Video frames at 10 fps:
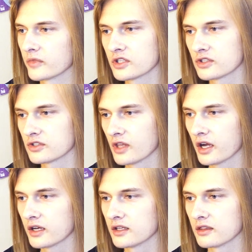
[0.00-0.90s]
This is
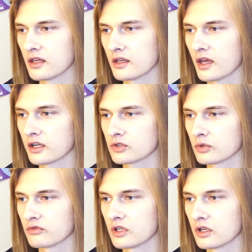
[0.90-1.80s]
not in the
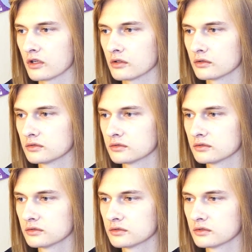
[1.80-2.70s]
actual video.
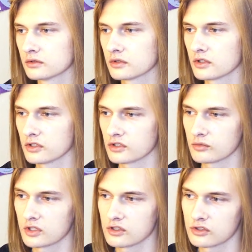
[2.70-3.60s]
This is
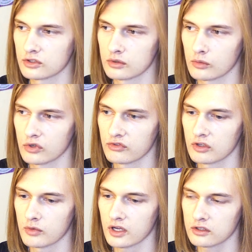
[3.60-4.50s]
me just doing more
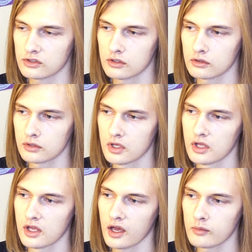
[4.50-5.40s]
feedback. So,
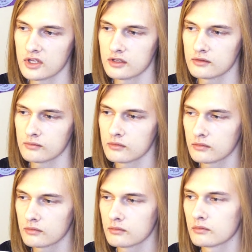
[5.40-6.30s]
I mean,
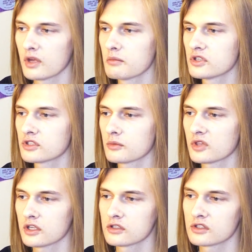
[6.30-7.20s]
maybe some
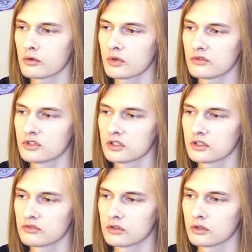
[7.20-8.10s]
things I would have done
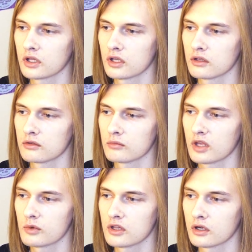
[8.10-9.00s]
differently,
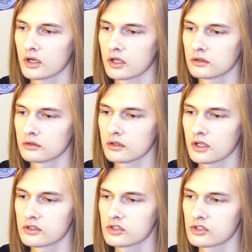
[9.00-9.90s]
maybe not.
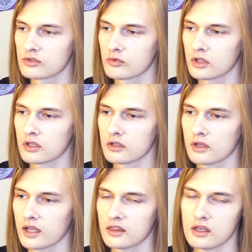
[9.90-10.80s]
It just
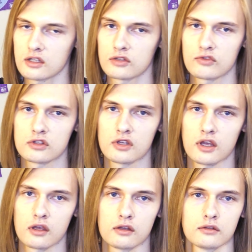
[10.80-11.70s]
really, at the end of the
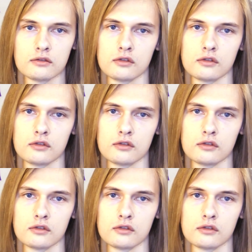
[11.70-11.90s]
day,